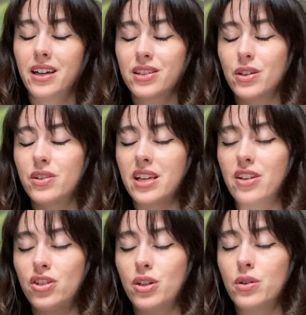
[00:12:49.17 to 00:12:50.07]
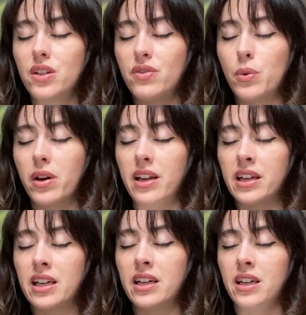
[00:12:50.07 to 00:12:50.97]
So stay tuned if you want to
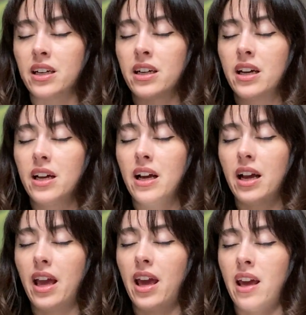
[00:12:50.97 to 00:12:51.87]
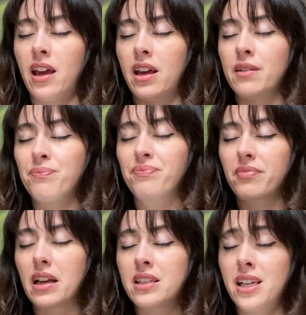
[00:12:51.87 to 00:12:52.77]
hear a
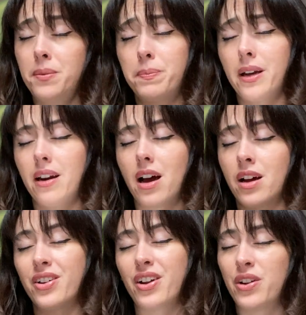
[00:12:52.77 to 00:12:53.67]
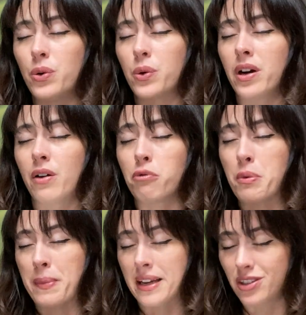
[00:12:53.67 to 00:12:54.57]
tidbit on your
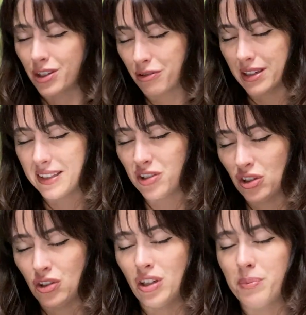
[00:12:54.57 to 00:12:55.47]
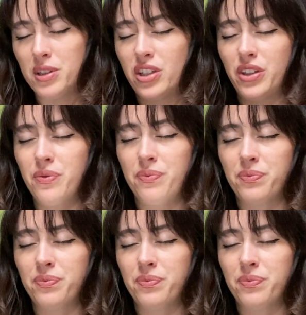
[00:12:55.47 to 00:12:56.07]
romantic relationship too.